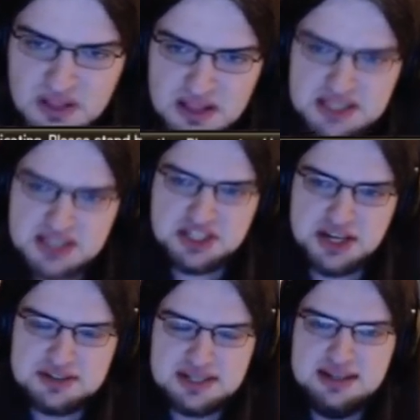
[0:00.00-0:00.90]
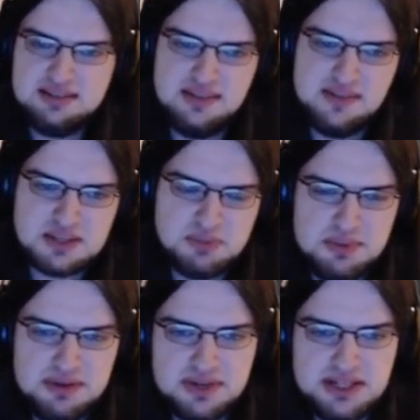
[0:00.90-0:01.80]
Let's see how Shadow Sneak, and that's put
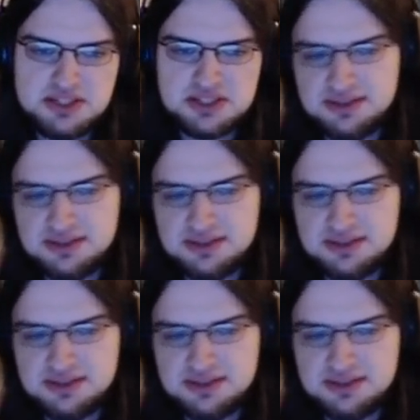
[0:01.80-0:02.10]
me in range.